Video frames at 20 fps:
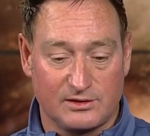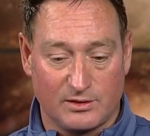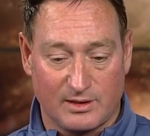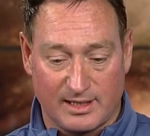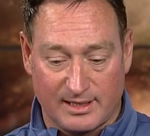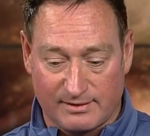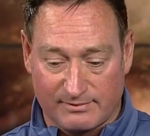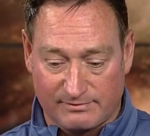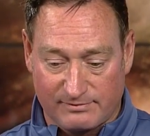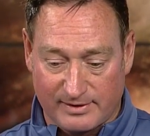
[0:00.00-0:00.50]
You
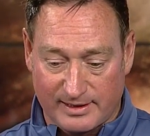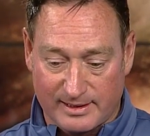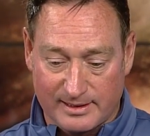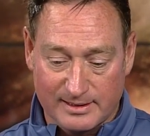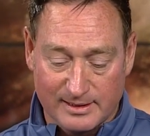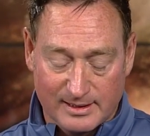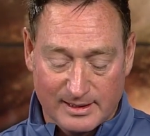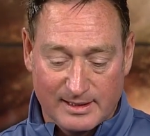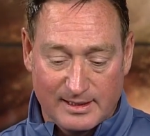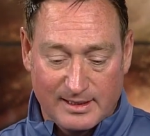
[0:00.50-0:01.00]
have uh,
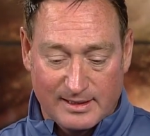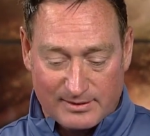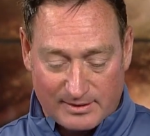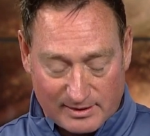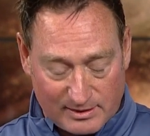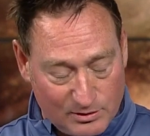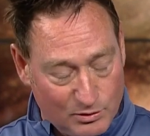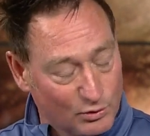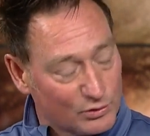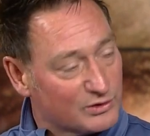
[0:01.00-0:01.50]

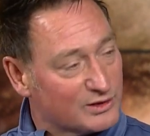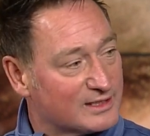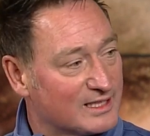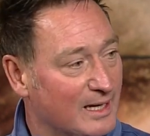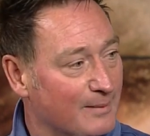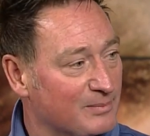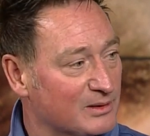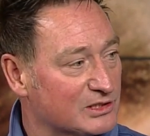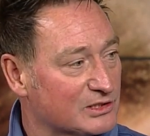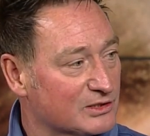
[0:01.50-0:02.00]
cooler
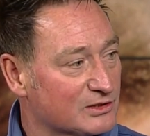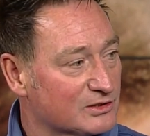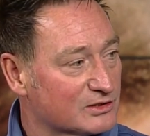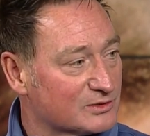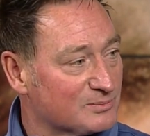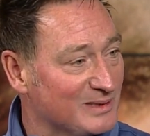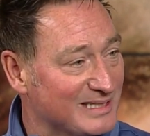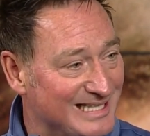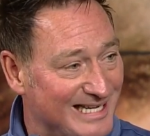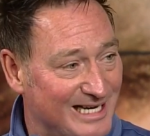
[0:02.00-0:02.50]

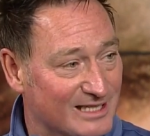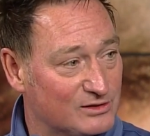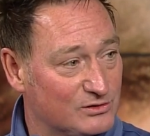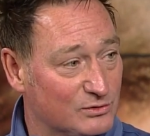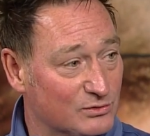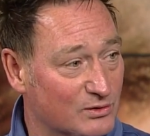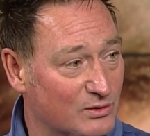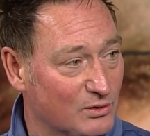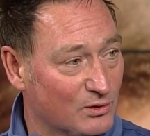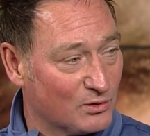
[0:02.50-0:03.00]
temperatures, but not
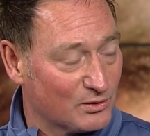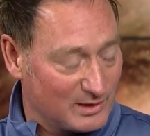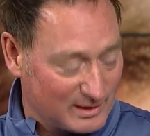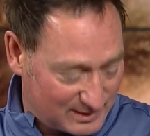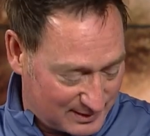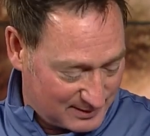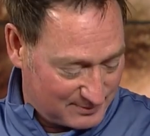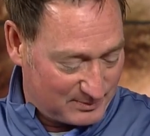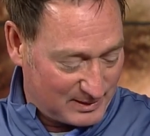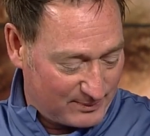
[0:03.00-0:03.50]
too
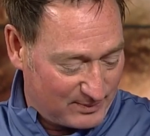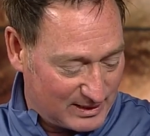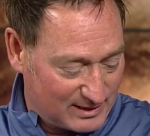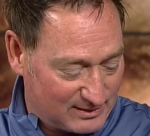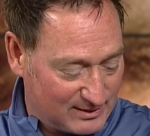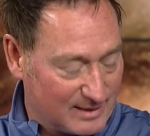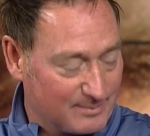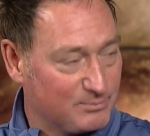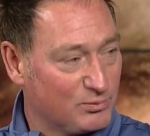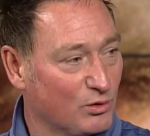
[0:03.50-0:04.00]
cold. Maybe a
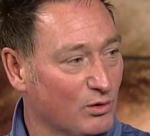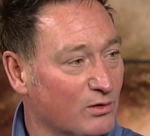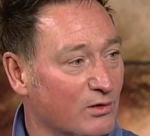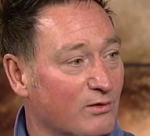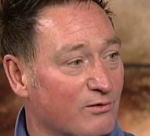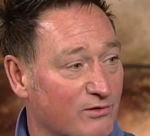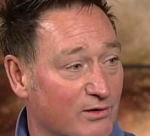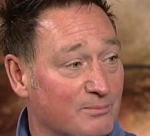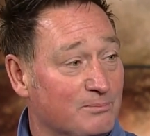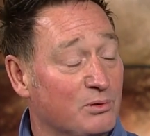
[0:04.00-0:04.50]
late
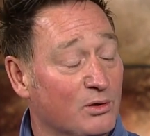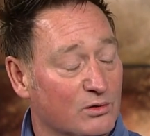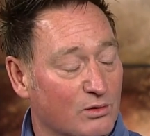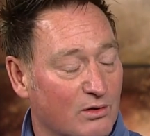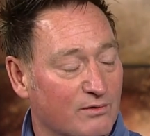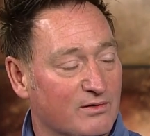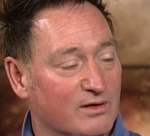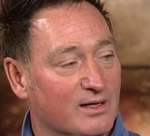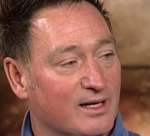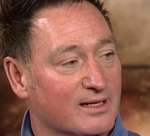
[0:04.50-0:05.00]
pullover,
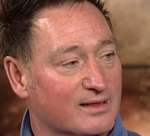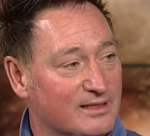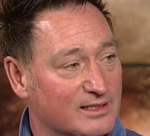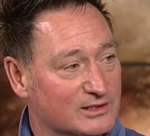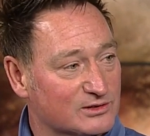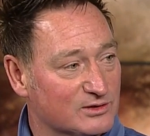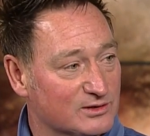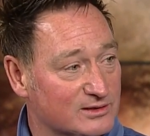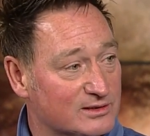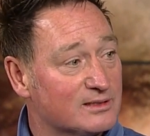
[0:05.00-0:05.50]
pullover like
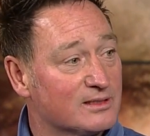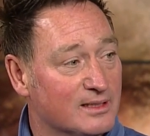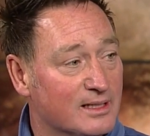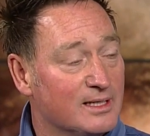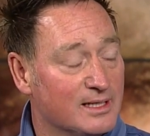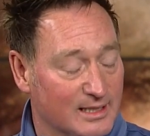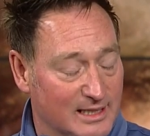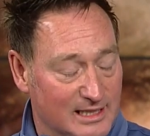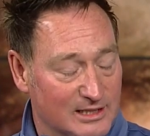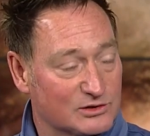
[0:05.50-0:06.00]
this is,
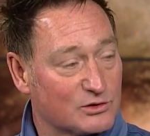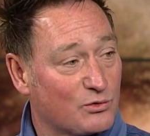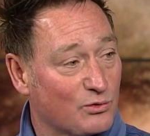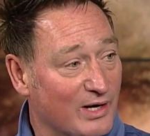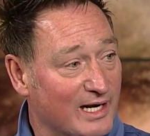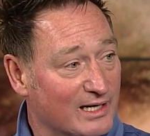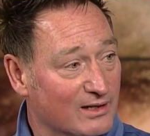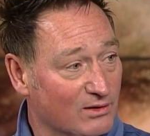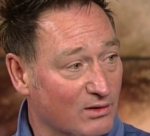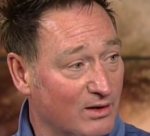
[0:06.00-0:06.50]
is
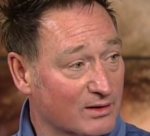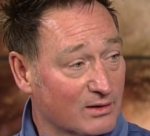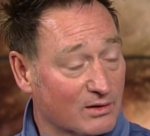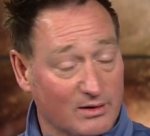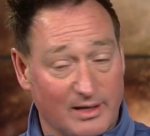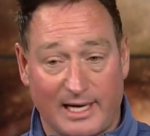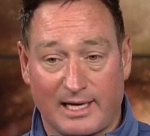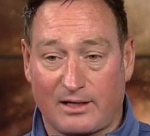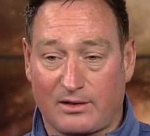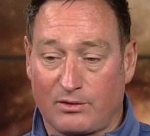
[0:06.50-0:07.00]
great along the
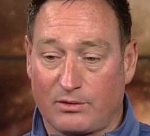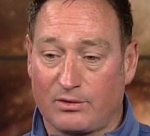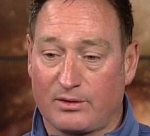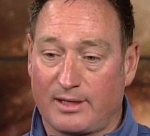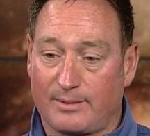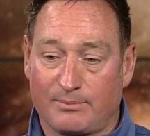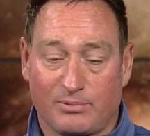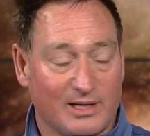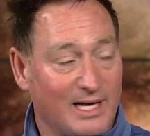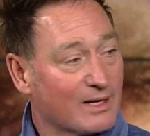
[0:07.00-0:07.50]
lake
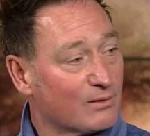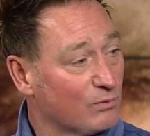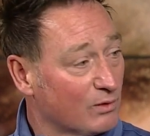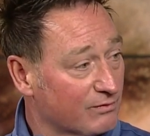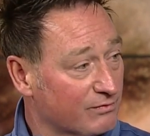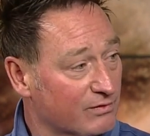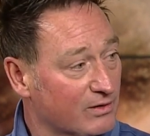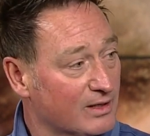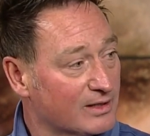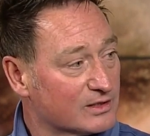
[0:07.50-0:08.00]
or at
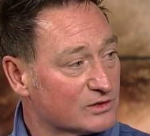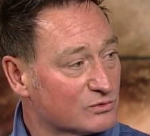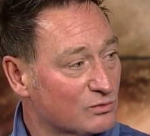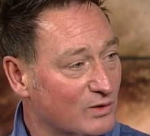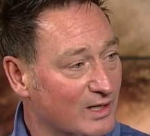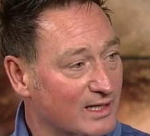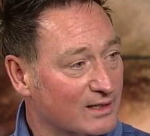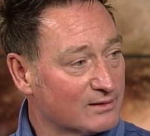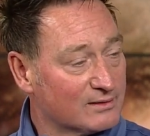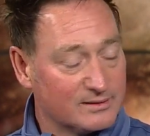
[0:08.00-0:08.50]
Blackwolf Run as
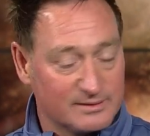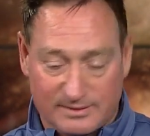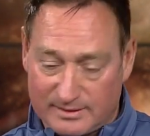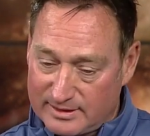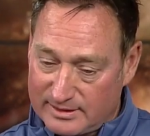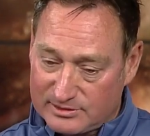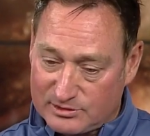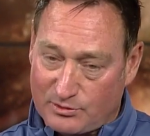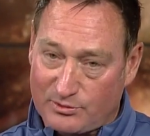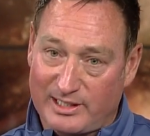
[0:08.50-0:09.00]
well. And
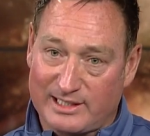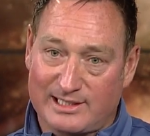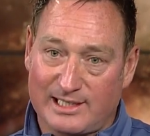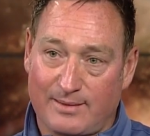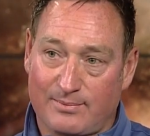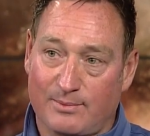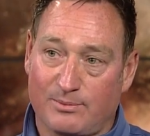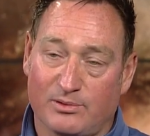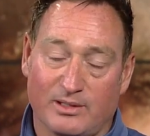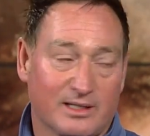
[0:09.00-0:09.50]
it's a great
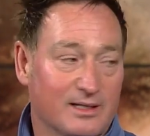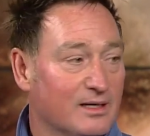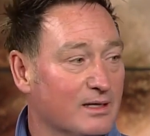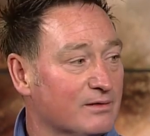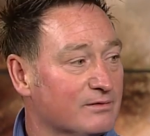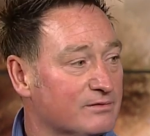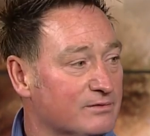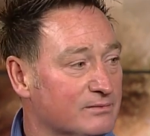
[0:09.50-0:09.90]
time to play golf.